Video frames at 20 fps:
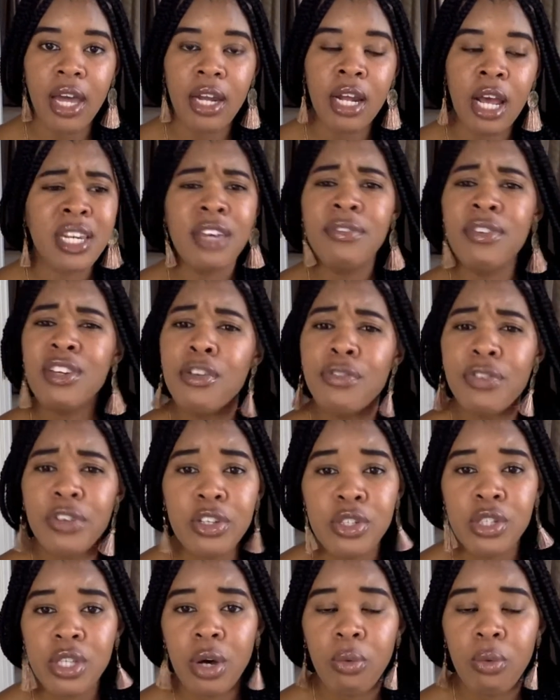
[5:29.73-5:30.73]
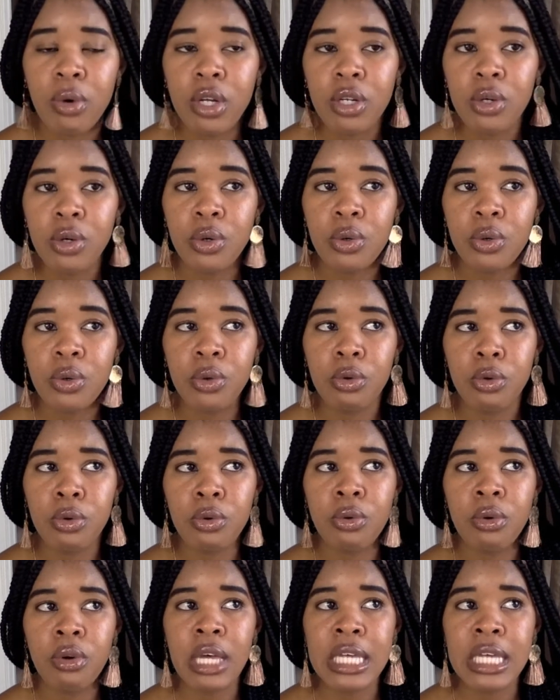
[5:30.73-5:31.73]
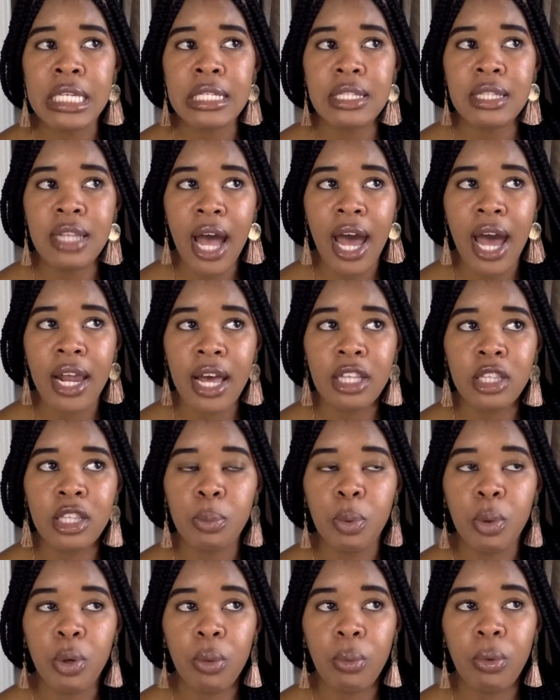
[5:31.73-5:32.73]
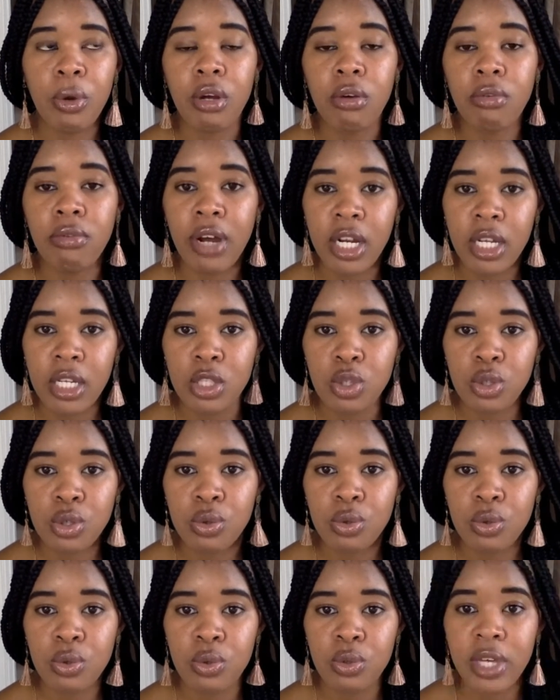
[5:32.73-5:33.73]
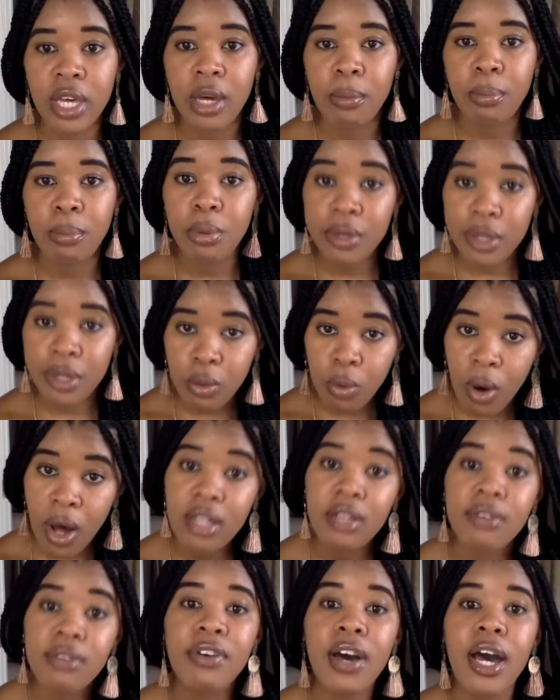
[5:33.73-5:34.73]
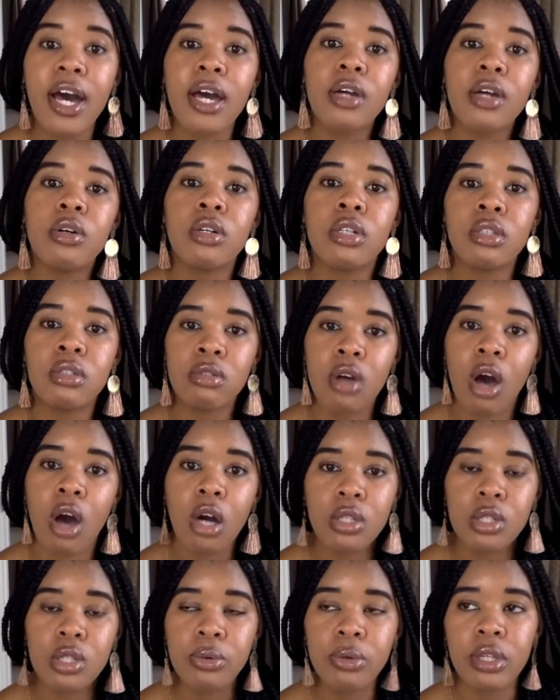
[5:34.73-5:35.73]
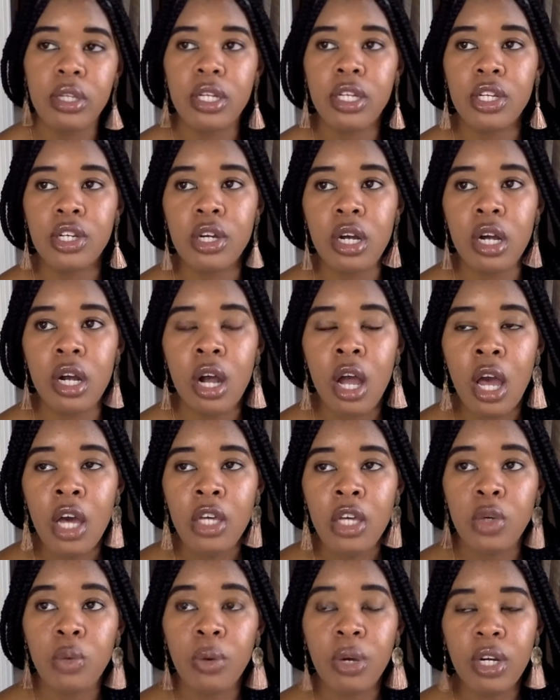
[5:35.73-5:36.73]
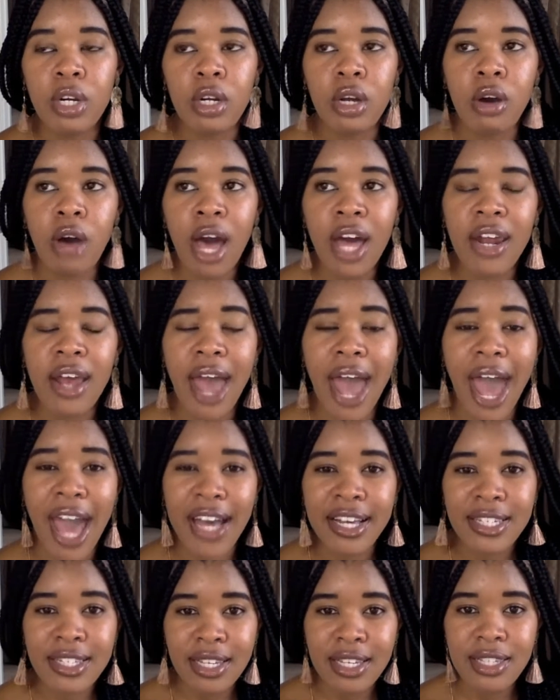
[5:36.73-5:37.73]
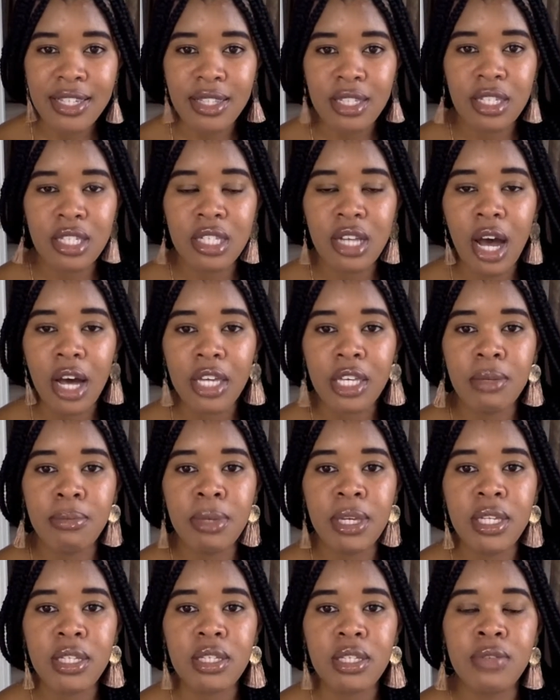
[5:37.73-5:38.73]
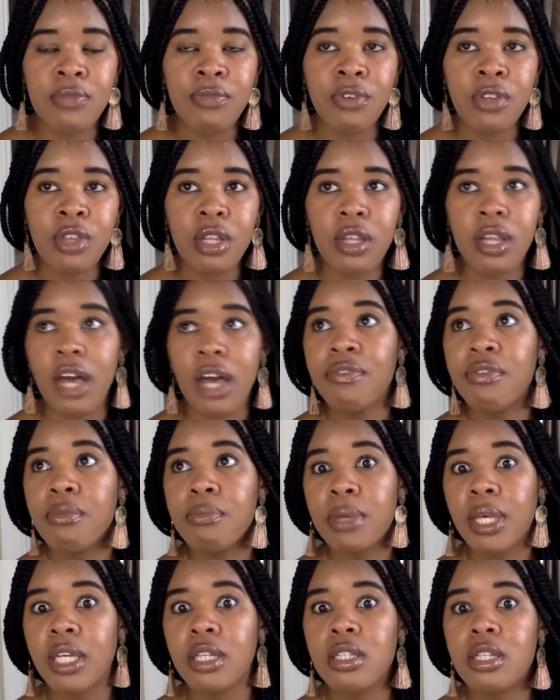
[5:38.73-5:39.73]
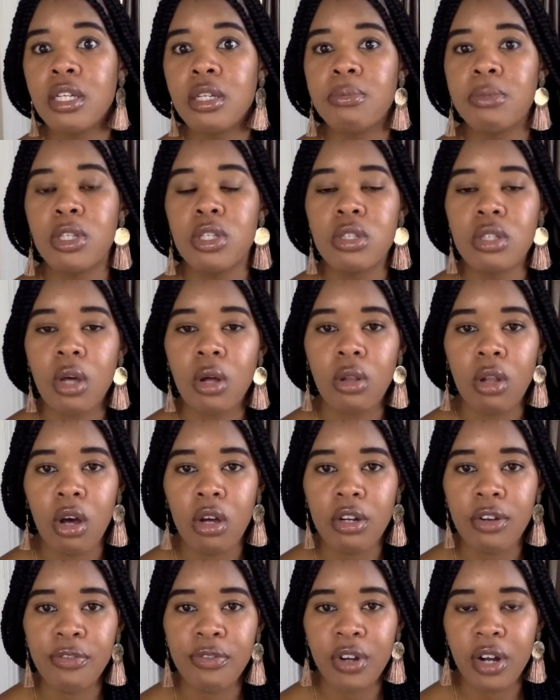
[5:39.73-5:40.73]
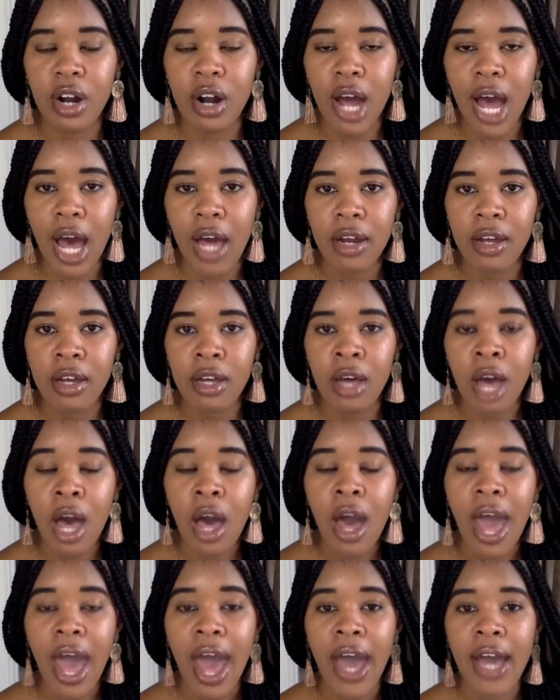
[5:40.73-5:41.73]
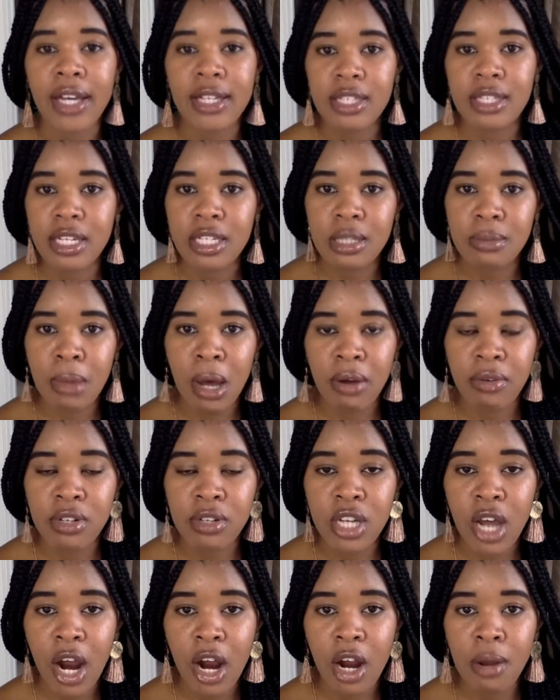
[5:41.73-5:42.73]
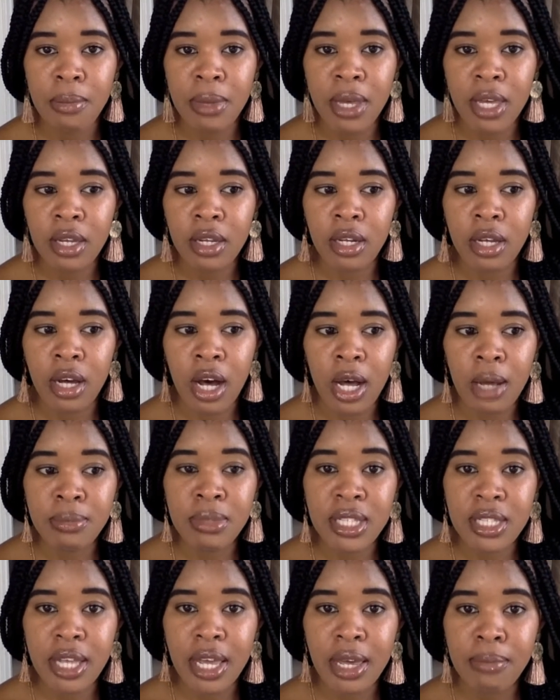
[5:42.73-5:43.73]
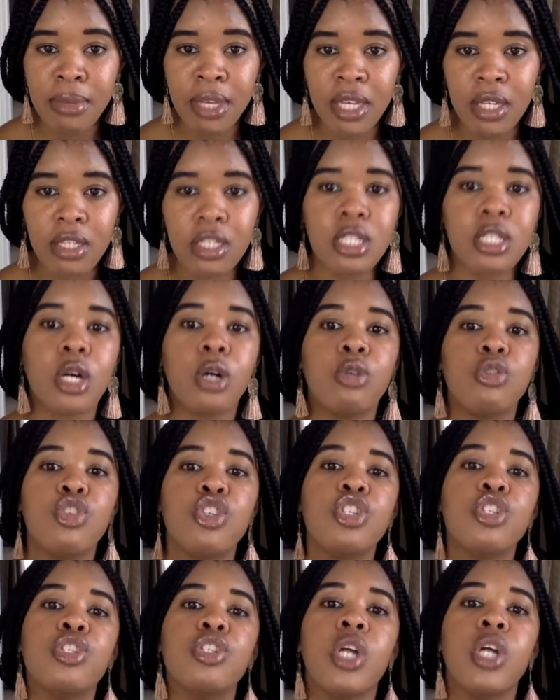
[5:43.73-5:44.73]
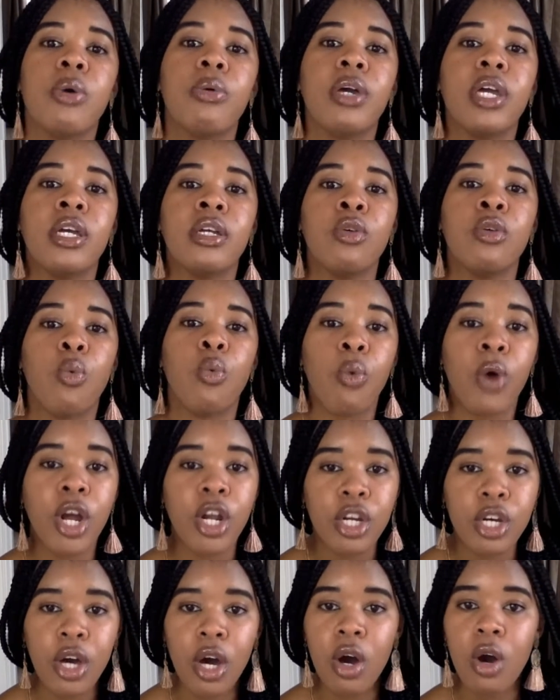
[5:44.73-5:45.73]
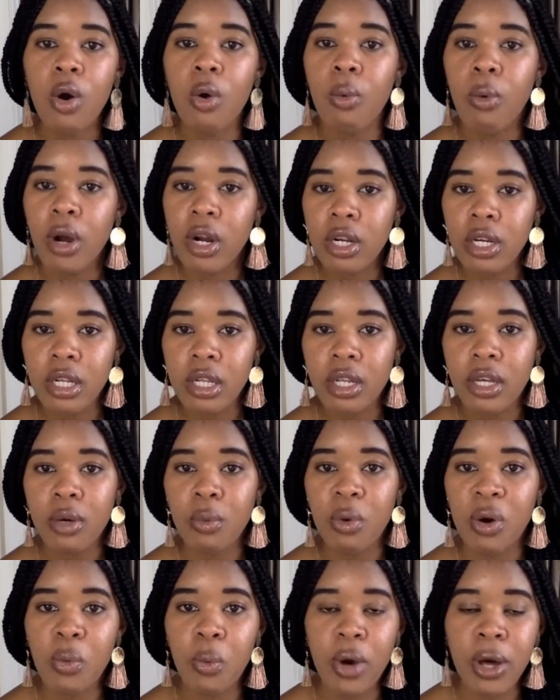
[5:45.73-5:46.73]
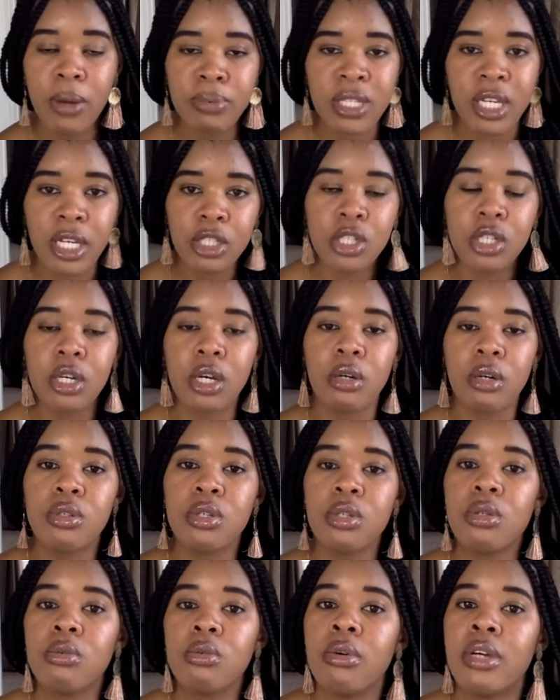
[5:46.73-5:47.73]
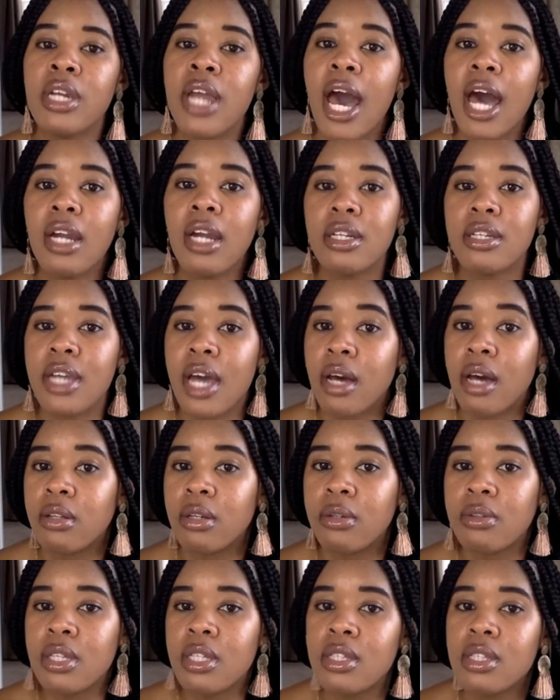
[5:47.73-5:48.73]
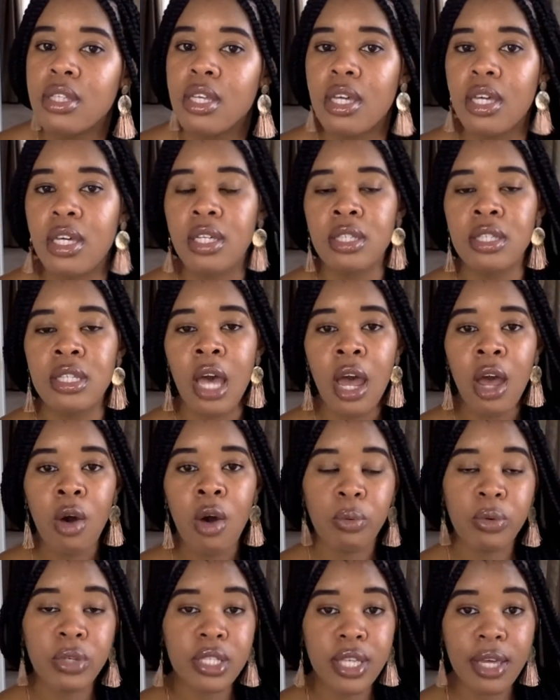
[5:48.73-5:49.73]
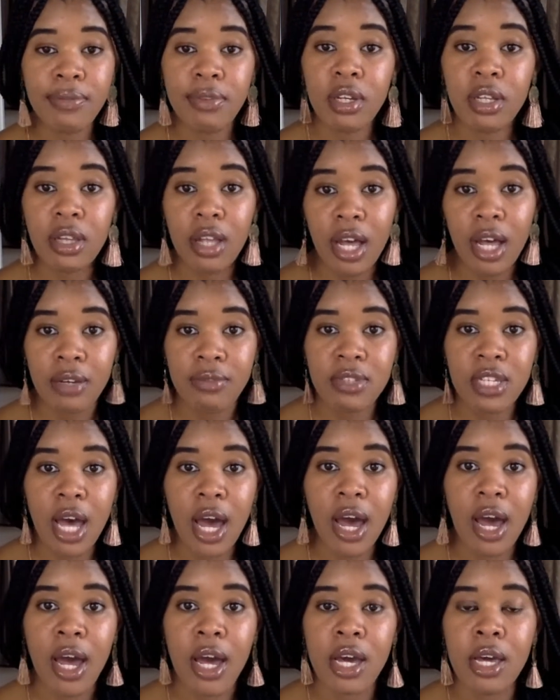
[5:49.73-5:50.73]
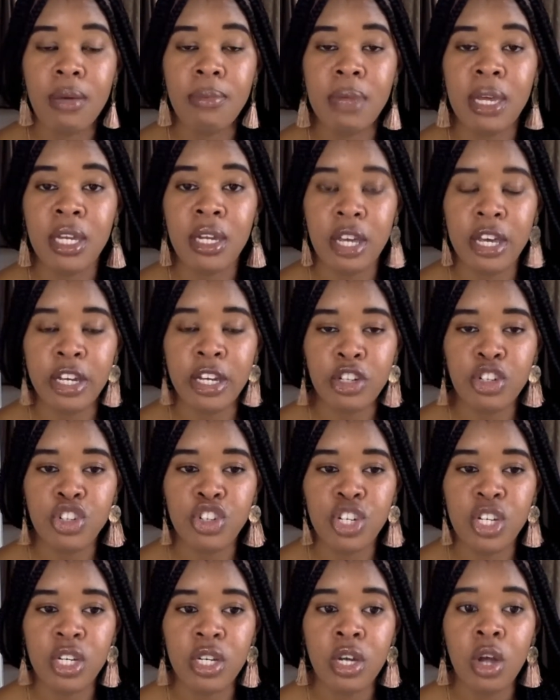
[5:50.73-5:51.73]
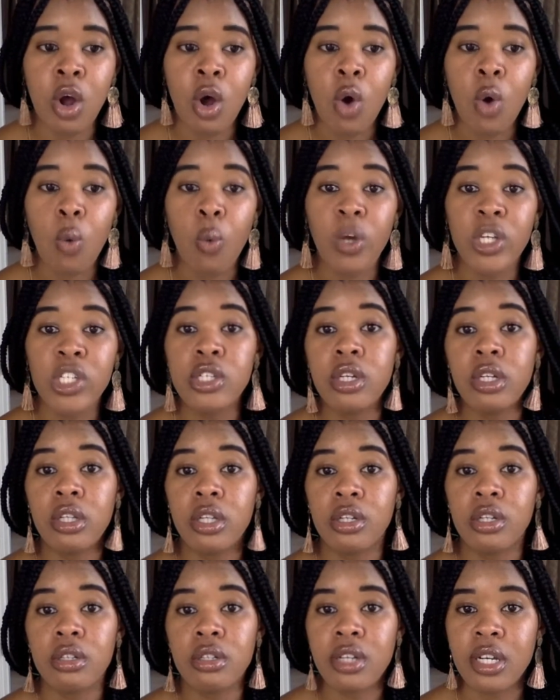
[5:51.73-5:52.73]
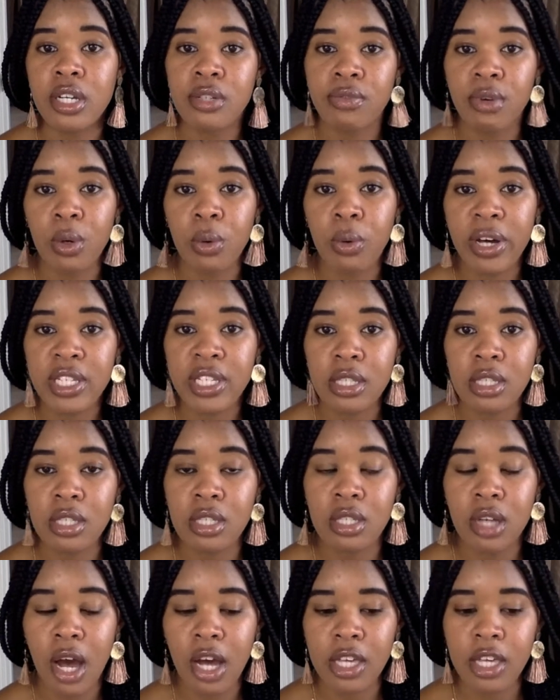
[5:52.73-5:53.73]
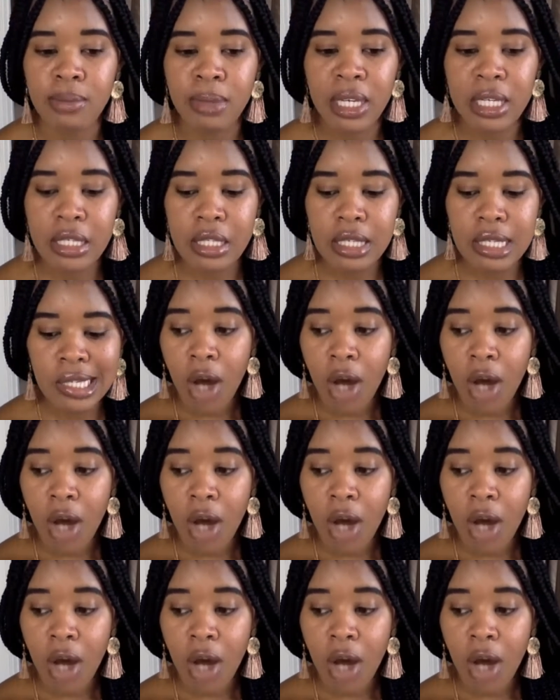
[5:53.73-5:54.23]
And even if you're someone who is not at the point where you're ready to get pre-qualified or talk to a lender, you want to know how to access these documents. For the life of me, it took me so long to figure out how to access my retirement statement. So just knowing where to go, where to click, what website to go to, and how to download these things will save you a lot of time and energy once your lender does request these documents.